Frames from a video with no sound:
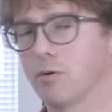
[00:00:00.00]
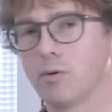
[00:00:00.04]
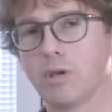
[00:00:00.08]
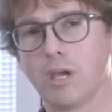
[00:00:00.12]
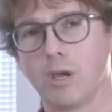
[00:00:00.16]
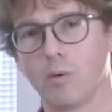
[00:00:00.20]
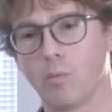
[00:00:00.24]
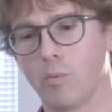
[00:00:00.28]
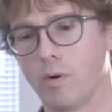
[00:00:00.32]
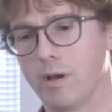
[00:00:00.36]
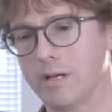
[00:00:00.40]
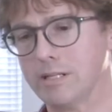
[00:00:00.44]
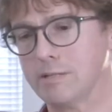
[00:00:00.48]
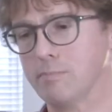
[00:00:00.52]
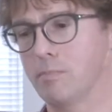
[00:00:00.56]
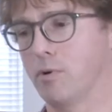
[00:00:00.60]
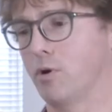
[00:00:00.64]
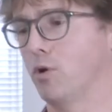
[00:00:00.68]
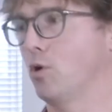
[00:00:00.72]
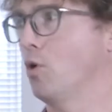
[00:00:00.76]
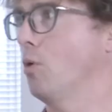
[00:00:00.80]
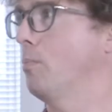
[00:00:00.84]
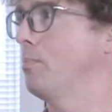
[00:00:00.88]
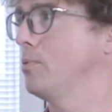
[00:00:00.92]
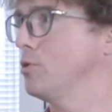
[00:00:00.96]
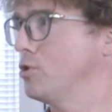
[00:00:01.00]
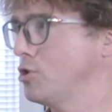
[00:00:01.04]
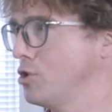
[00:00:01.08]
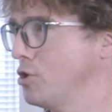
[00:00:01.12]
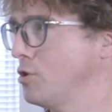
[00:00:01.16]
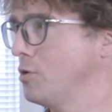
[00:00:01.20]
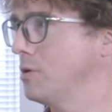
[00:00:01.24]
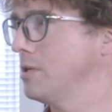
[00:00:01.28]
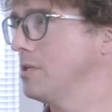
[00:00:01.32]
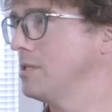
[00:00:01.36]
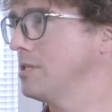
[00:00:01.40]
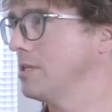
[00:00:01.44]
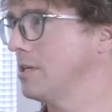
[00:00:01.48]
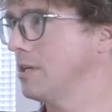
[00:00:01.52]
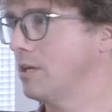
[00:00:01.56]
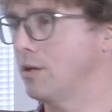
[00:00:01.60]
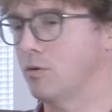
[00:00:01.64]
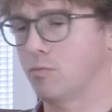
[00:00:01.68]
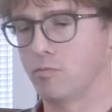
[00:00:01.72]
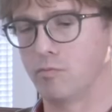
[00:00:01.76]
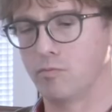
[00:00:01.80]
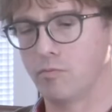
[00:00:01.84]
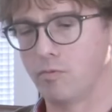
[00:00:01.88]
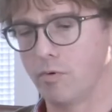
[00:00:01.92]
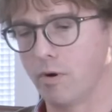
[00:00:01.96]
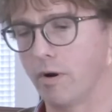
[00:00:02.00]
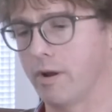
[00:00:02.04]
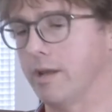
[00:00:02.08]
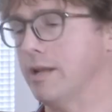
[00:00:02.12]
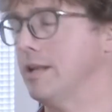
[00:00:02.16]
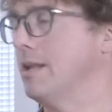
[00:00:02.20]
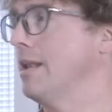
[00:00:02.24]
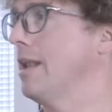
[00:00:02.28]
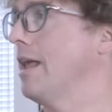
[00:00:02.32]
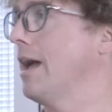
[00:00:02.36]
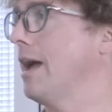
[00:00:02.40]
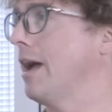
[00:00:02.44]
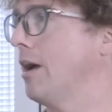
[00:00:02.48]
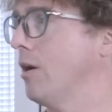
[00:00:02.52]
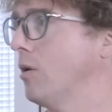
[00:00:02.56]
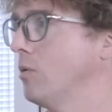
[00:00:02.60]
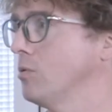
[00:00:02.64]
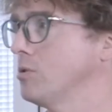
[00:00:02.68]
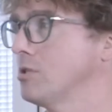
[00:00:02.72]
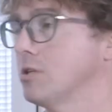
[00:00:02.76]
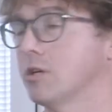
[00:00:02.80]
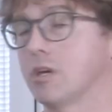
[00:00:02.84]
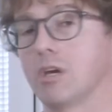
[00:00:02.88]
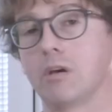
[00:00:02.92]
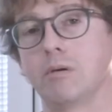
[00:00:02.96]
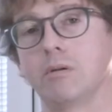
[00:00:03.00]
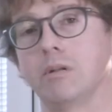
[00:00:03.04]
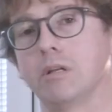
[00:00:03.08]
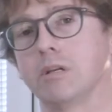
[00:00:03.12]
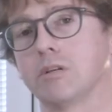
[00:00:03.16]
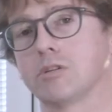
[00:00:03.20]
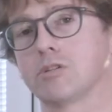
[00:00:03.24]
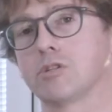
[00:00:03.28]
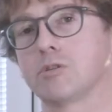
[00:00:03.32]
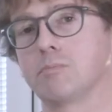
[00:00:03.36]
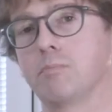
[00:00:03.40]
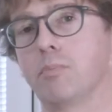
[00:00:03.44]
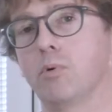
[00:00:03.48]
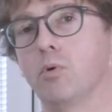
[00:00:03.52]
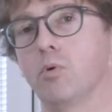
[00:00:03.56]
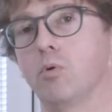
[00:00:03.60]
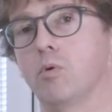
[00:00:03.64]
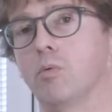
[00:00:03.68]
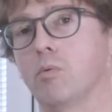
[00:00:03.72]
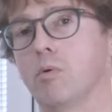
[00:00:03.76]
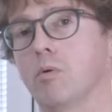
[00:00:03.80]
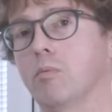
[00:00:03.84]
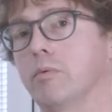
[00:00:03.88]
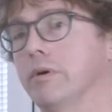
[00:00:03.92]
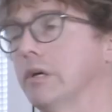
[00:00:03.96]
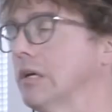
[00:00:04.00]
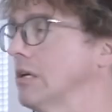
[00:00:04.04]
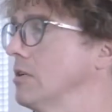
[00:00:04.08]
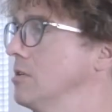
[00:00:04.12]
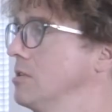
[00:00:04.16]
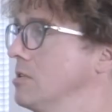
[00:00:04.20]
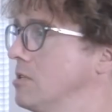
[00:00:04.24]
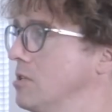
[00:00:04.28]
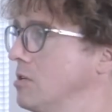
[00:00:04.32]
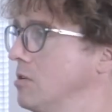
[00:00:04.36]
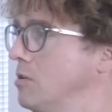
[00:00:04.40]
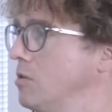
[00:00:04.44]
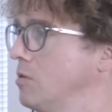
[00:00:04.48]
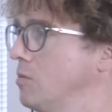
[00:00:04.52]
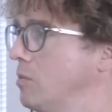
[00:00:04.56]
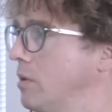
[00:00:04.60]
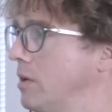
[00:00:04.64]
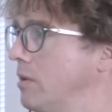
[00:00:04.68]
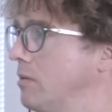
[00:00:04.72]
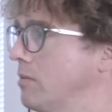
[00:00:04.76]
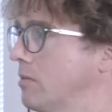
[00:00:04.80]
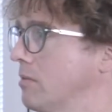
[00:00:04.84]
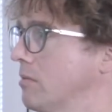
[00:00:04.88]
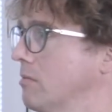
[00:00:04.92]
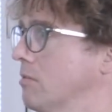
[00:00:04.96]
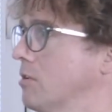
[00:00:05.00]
okay, where's my opportunity right now to go and explore what we can do with